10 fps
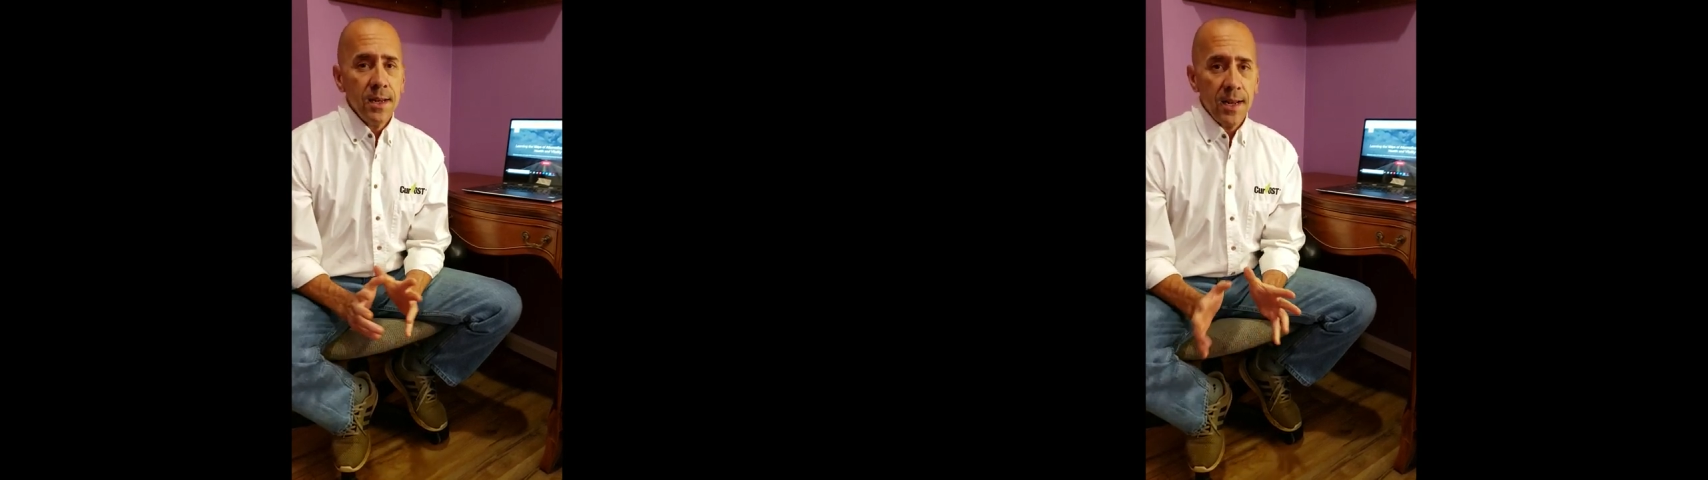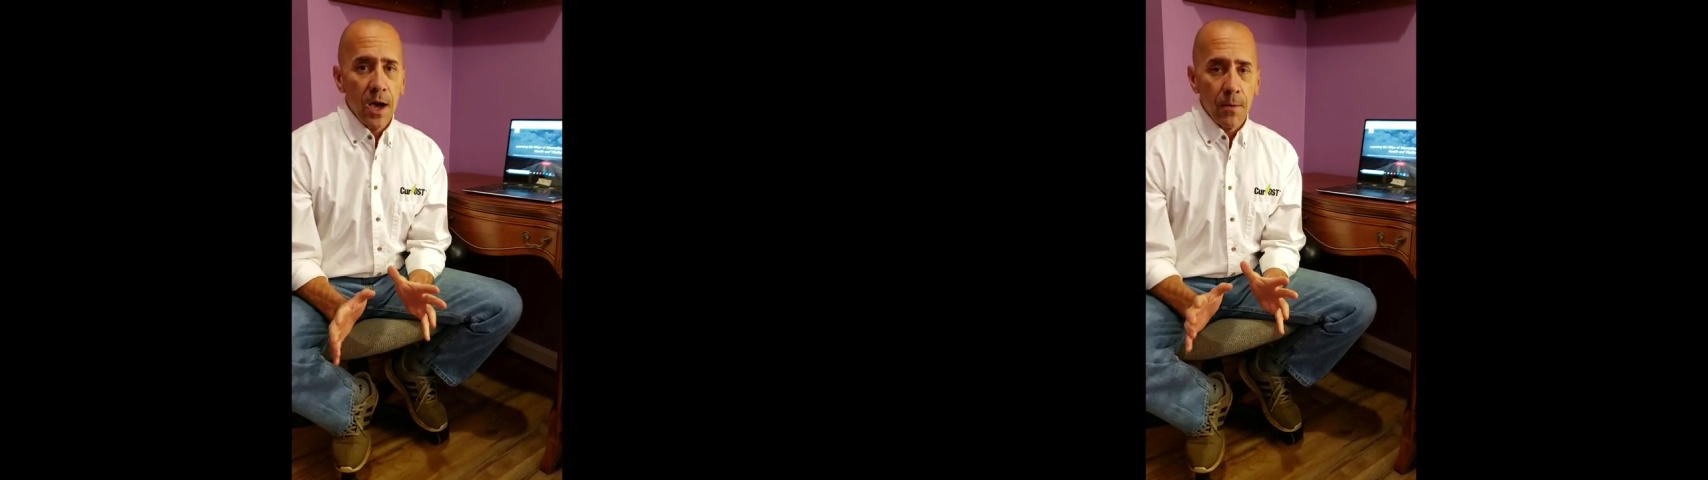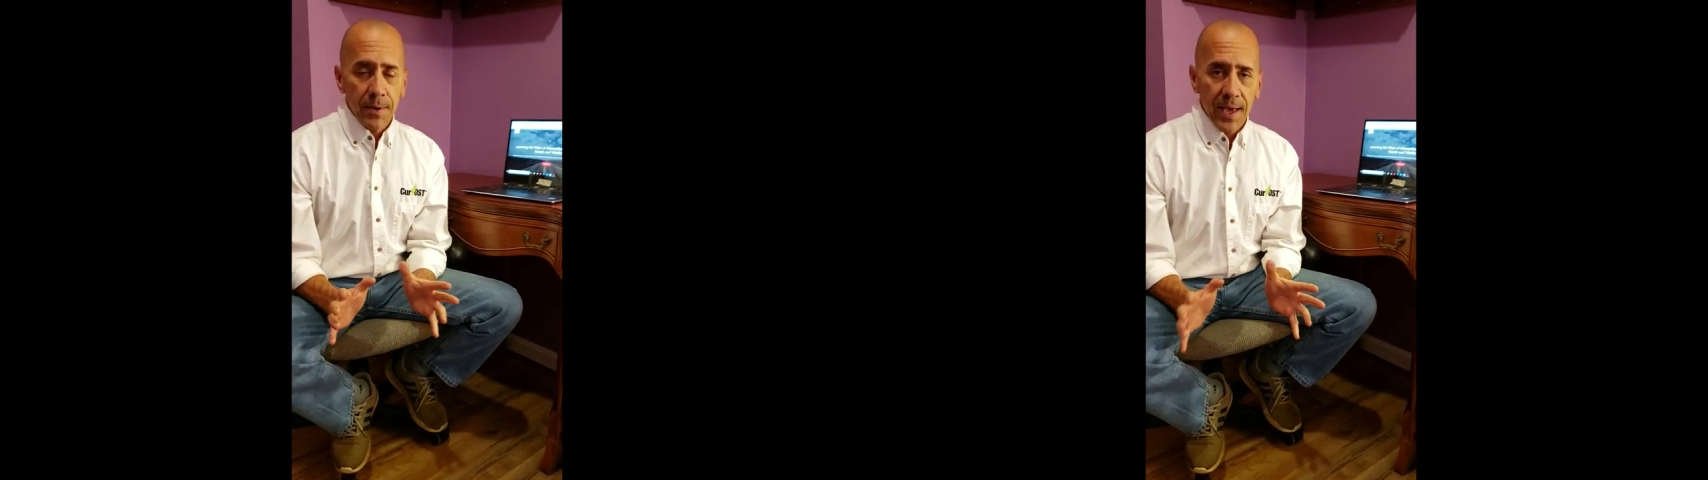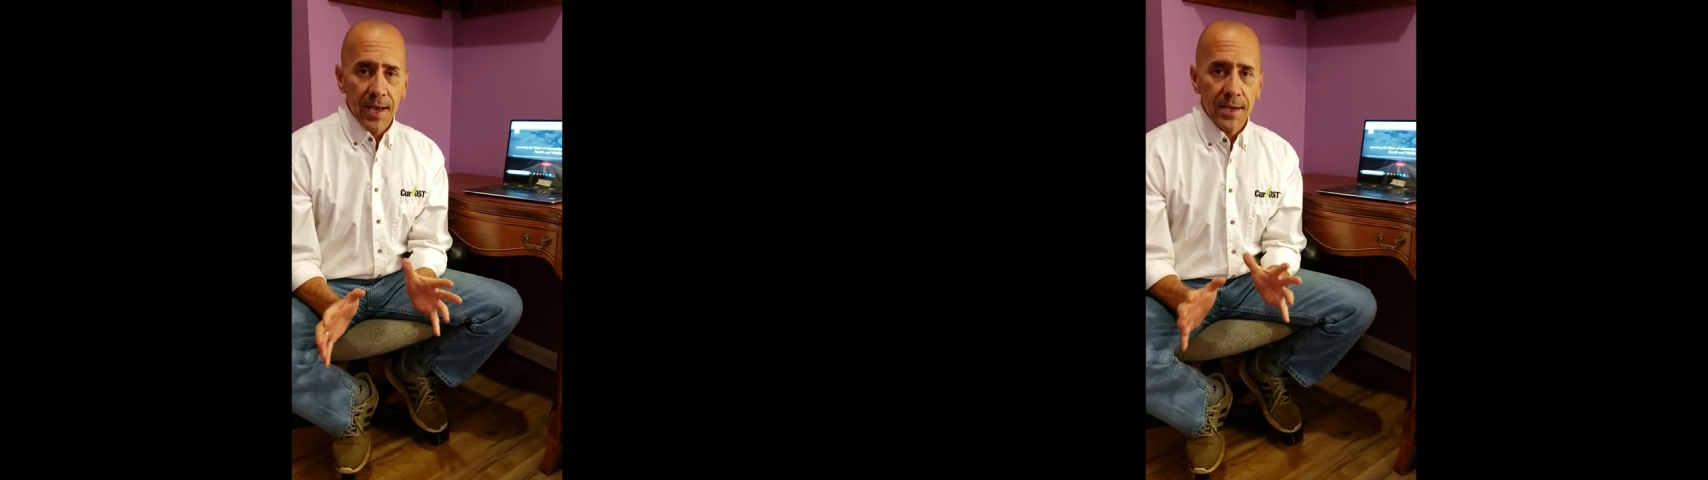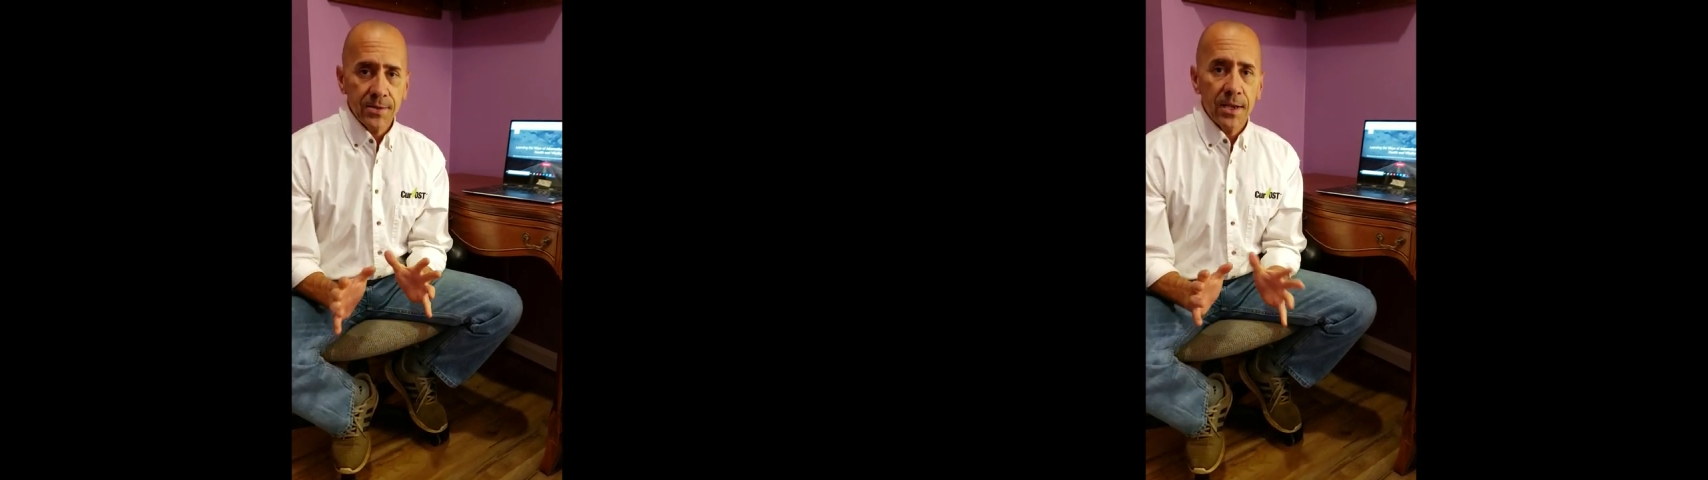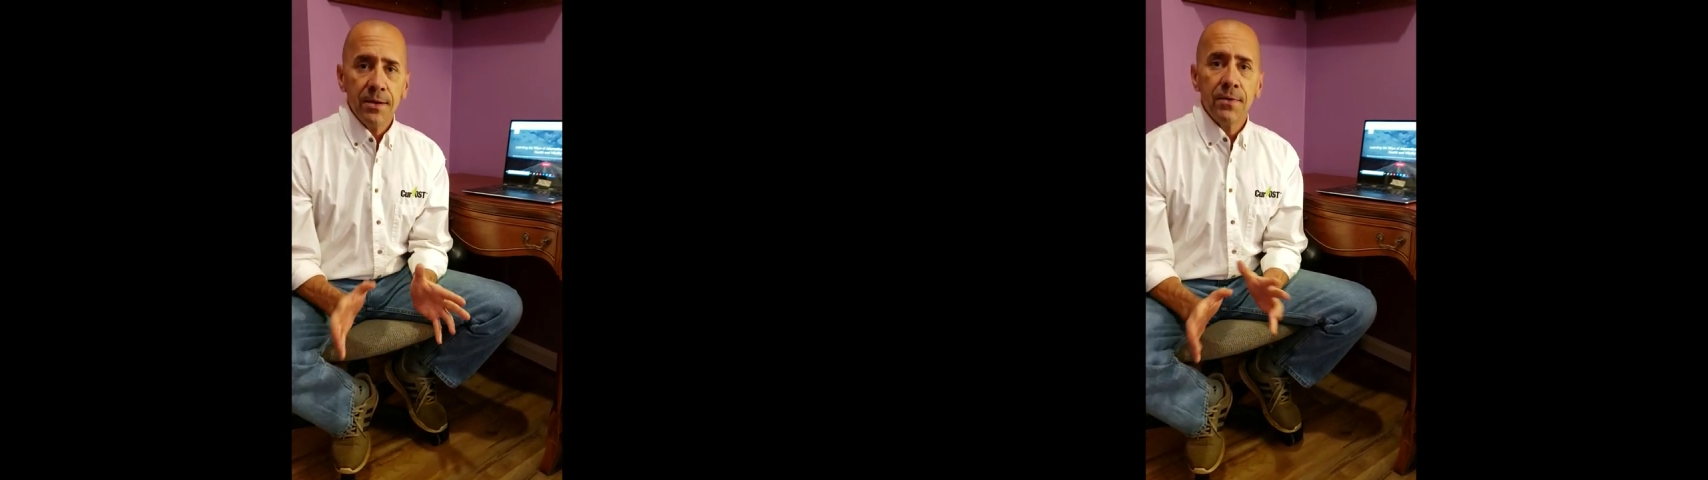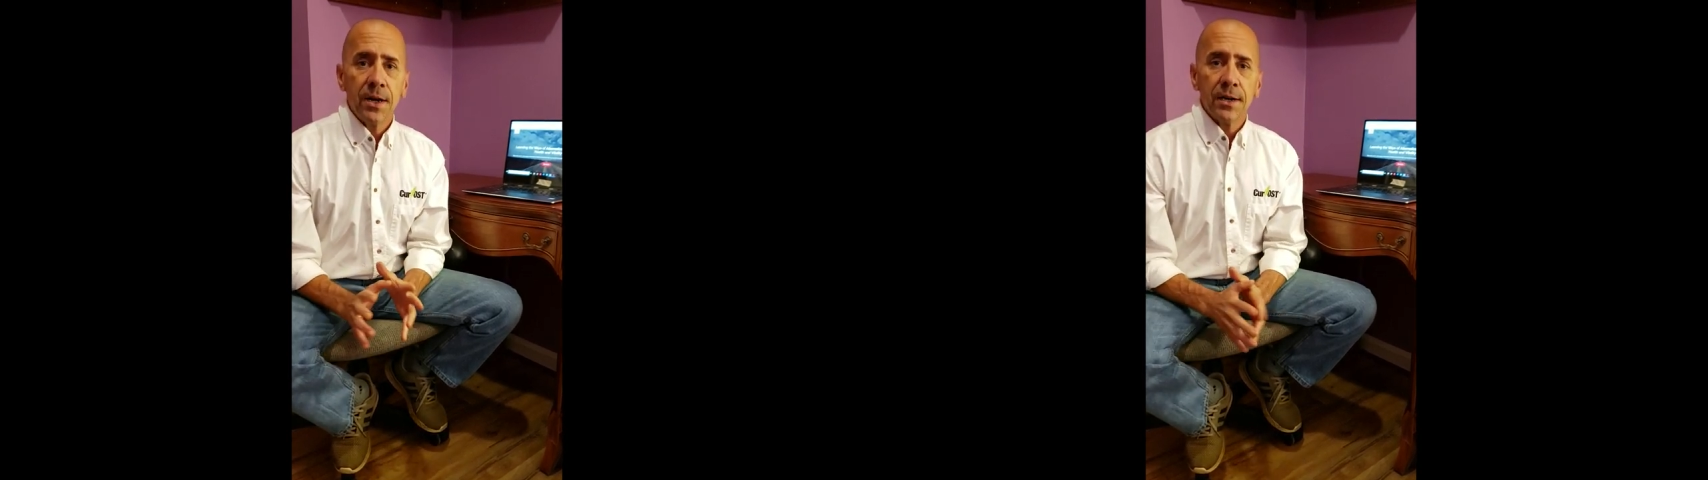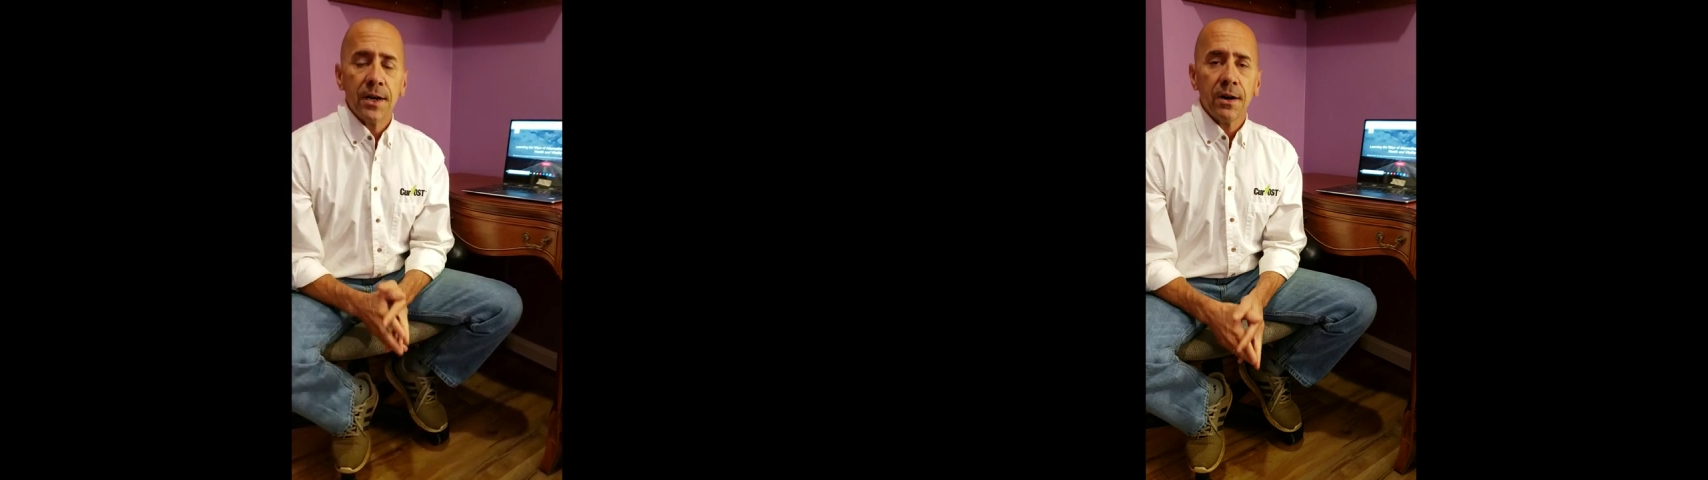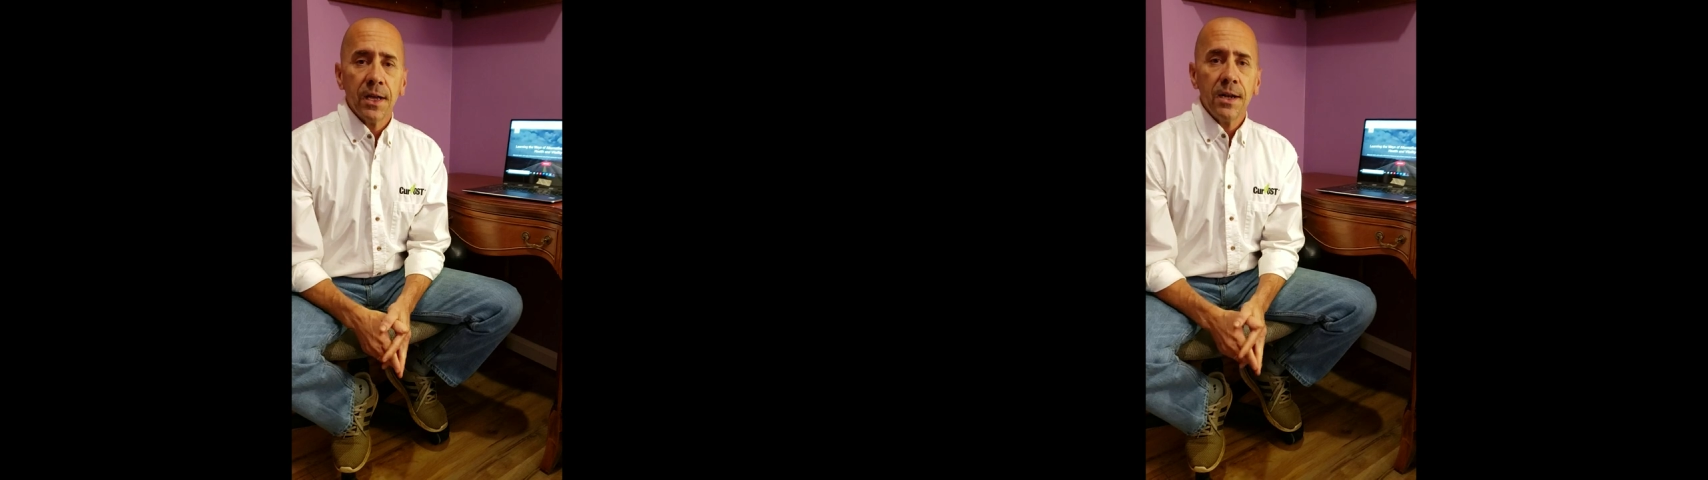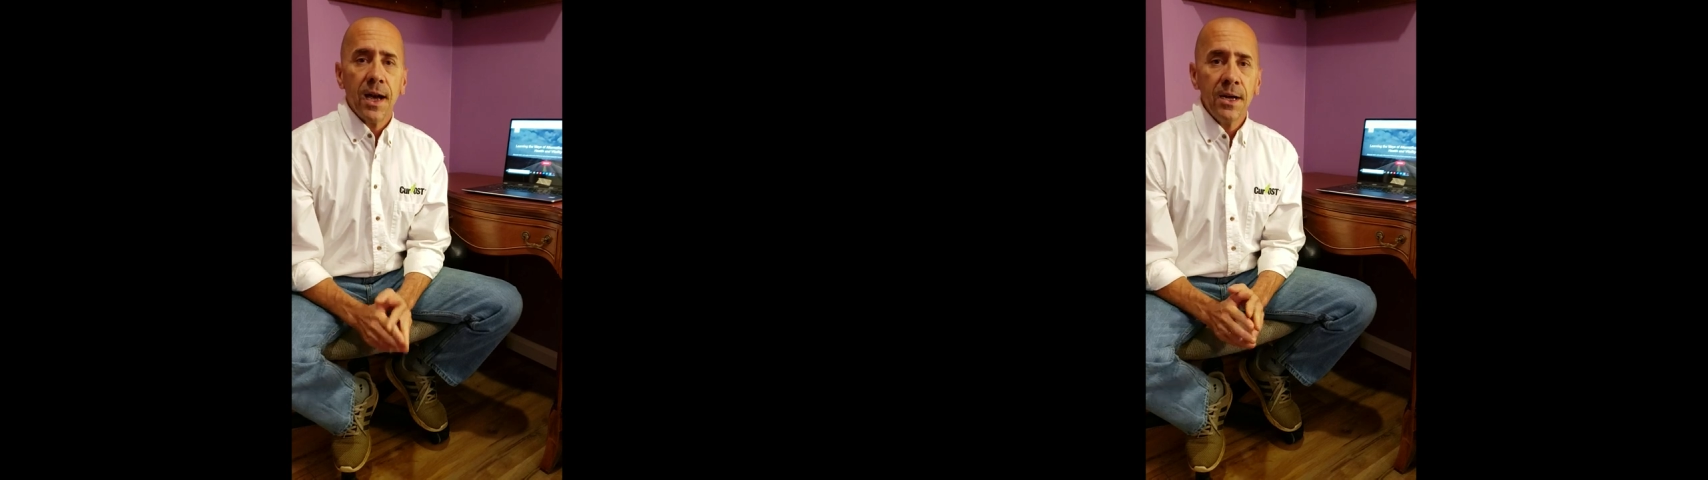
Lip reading: Now, as a veterinarian,